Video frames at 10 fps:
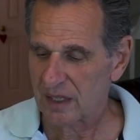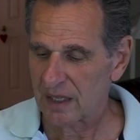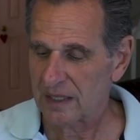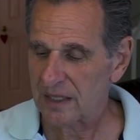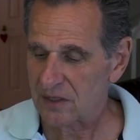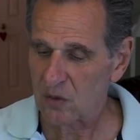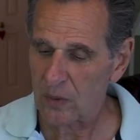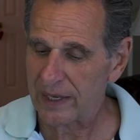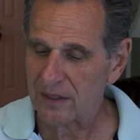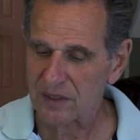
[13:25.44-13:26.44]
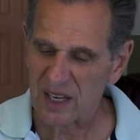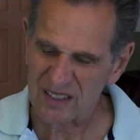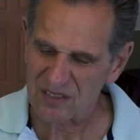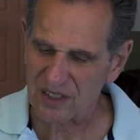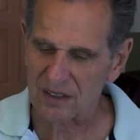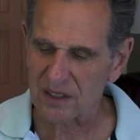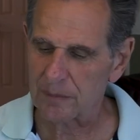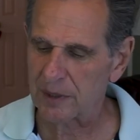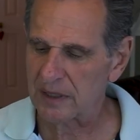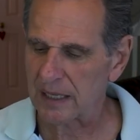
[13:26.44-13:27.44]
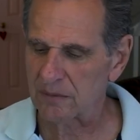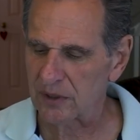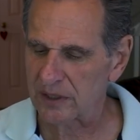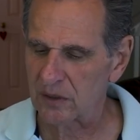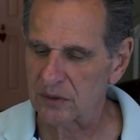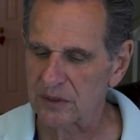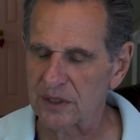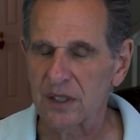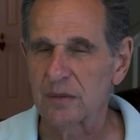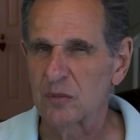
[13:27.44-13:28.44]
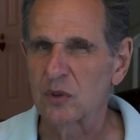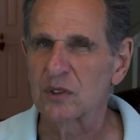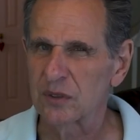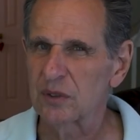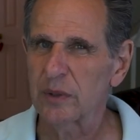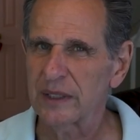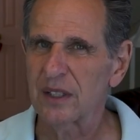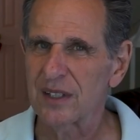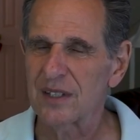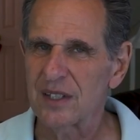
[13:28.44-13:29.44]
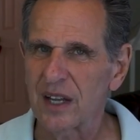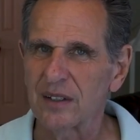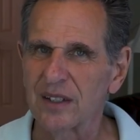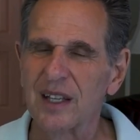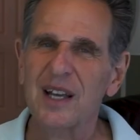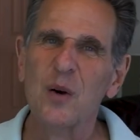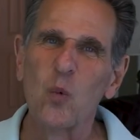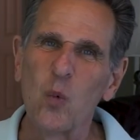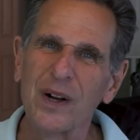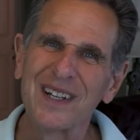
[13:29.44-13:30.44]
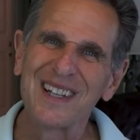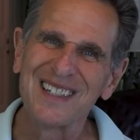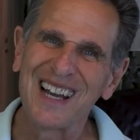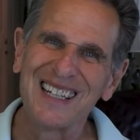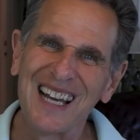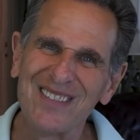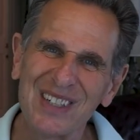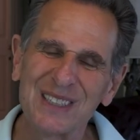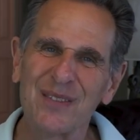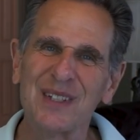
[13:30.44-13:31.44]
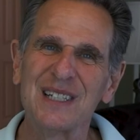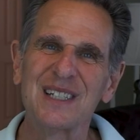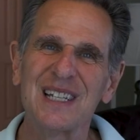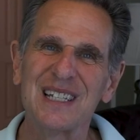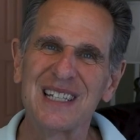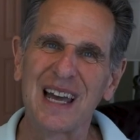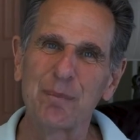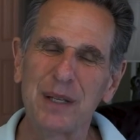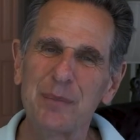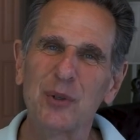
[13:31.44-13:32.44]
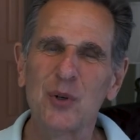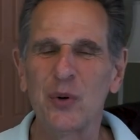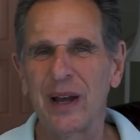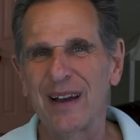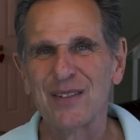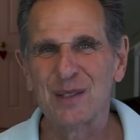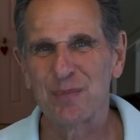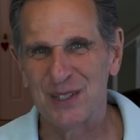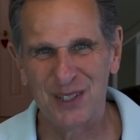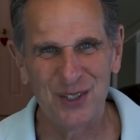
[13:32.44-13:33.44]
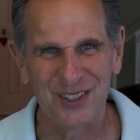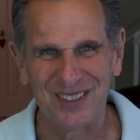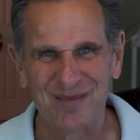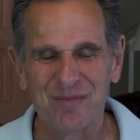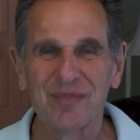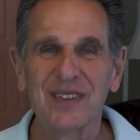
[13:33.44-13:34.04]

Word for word: And it squares kind of generally, but not very closely to the moon. So it's really to the sun. One of the dynamics of this is that people who have this position